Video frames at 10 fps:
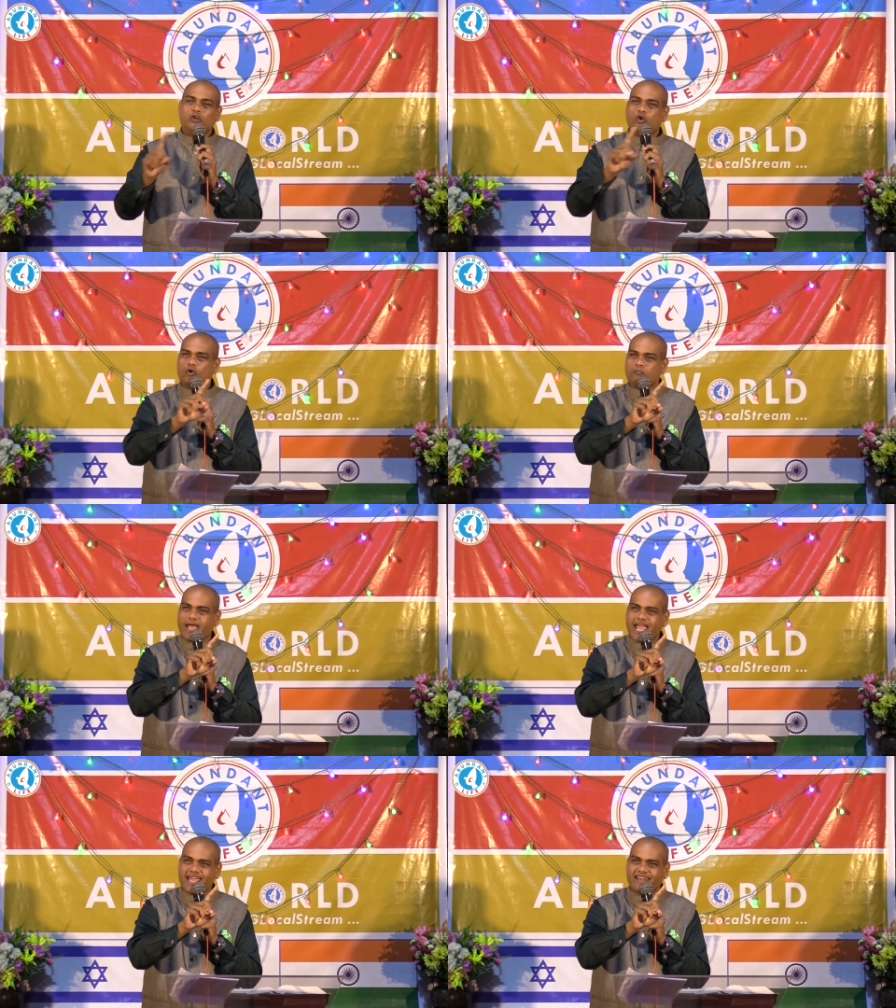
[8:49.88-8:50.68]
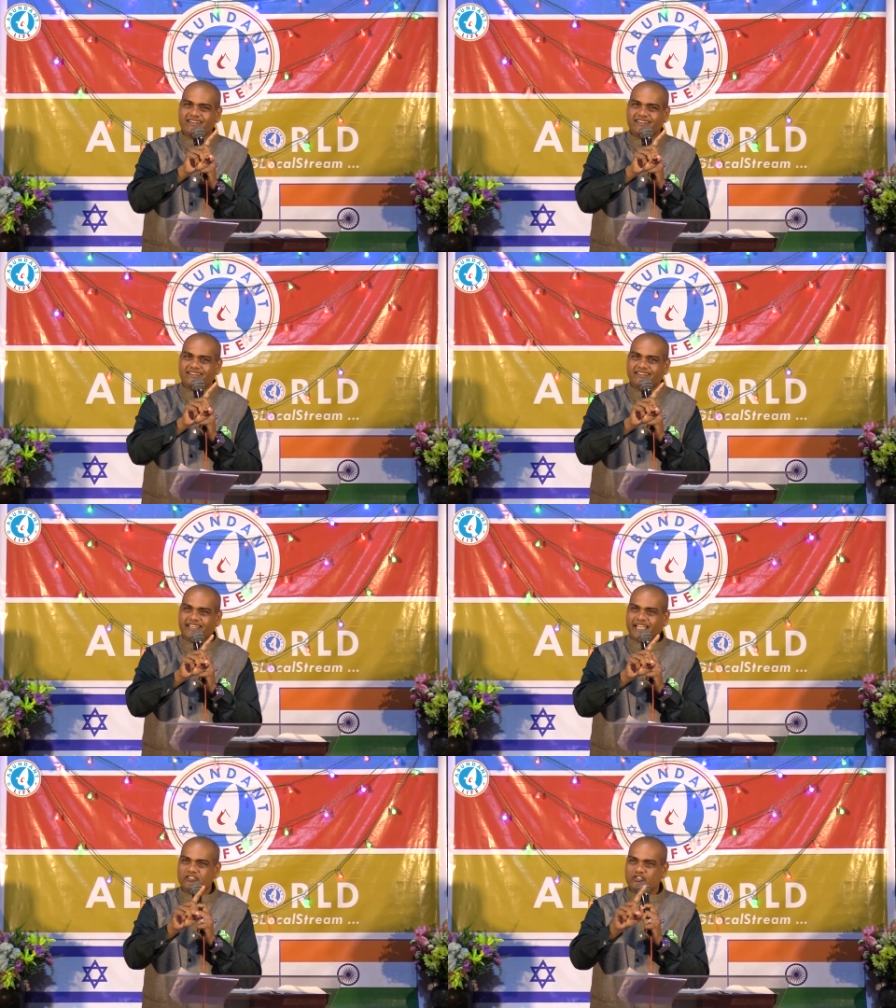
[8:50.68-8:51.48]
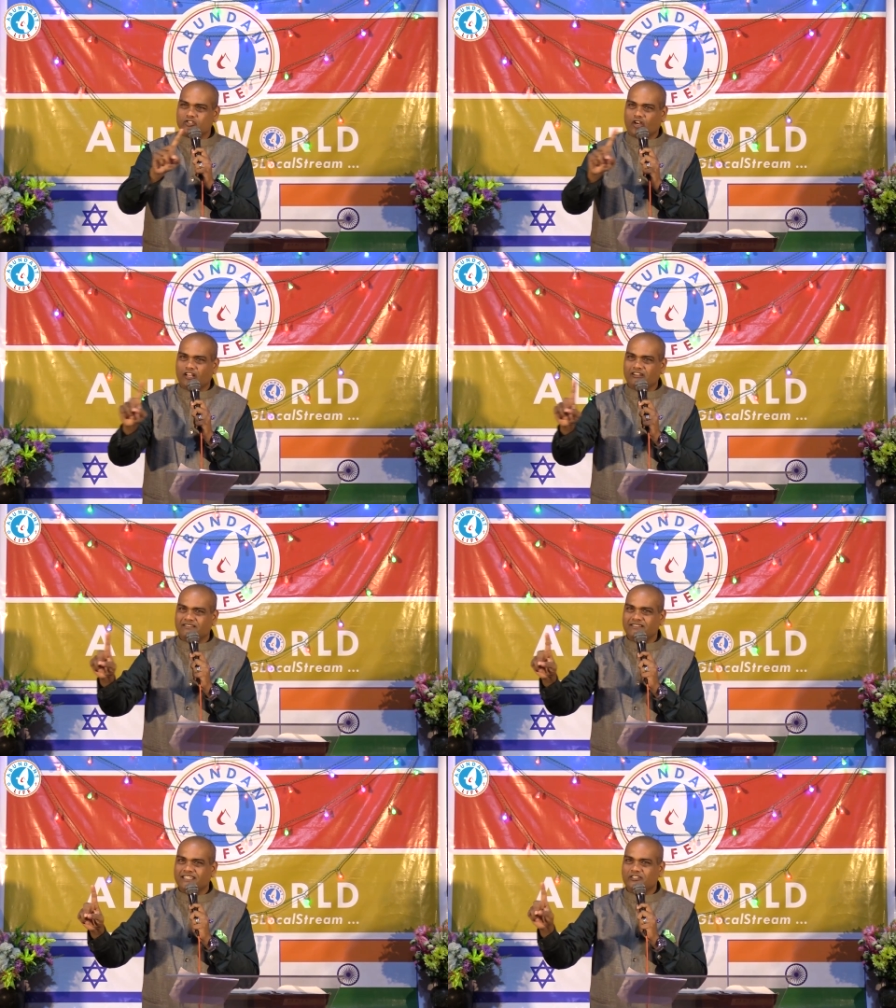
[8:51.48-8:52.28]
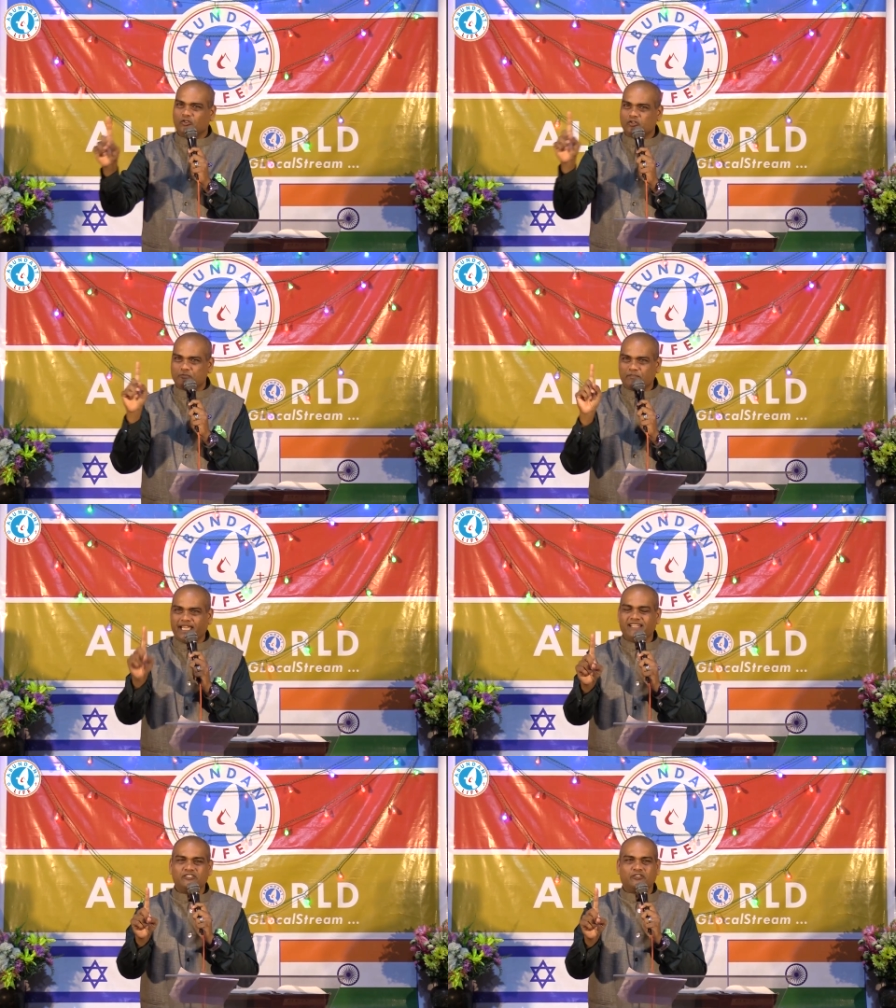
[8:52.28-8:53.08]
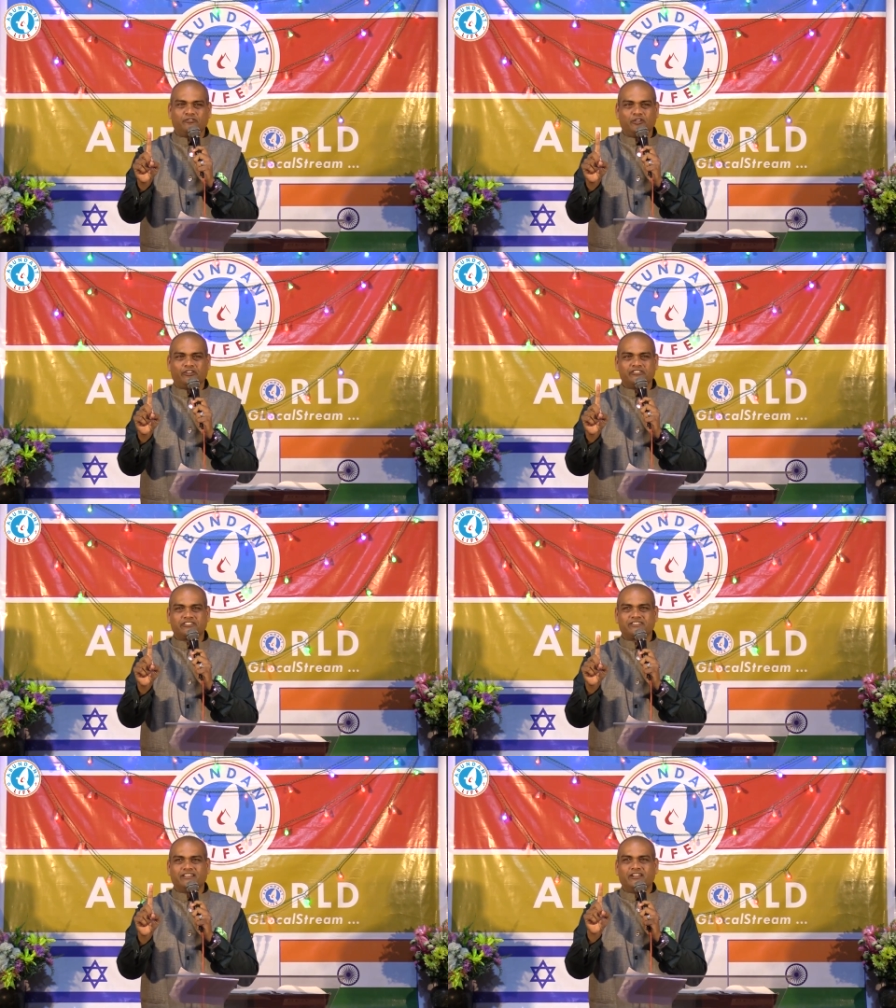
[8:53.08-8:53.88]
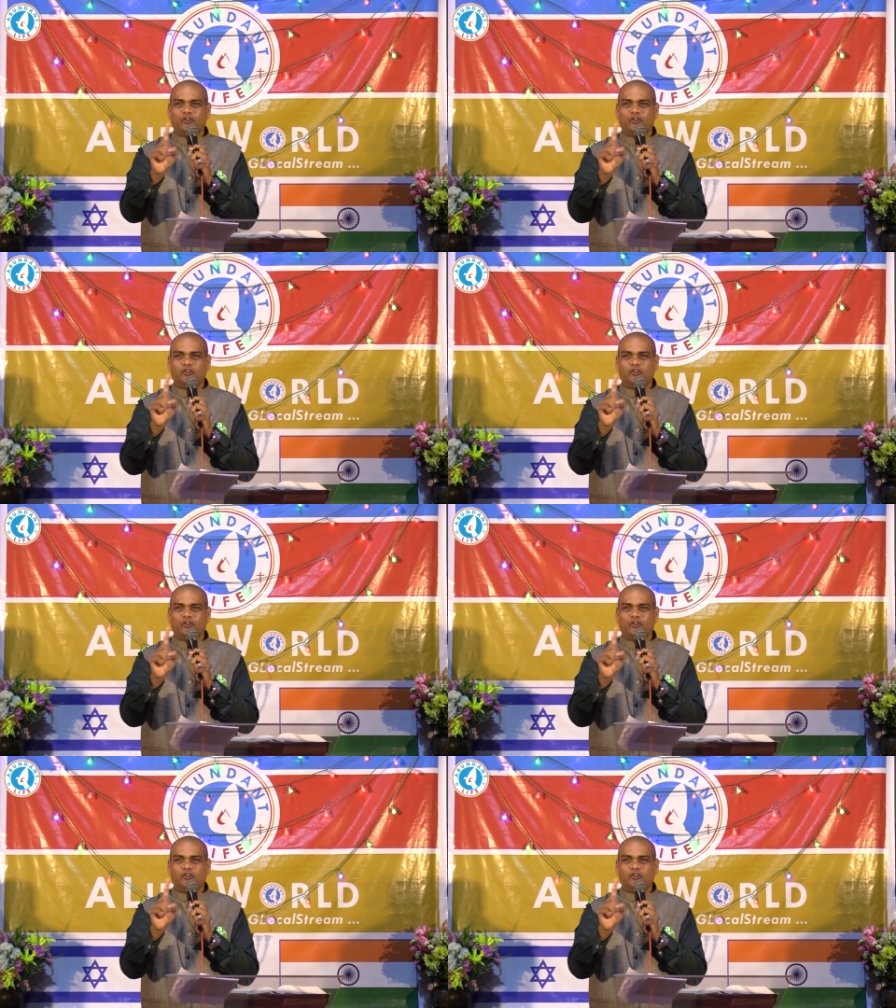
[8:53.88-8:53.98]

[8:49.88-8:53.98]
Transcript: No man can solve those pains of yours.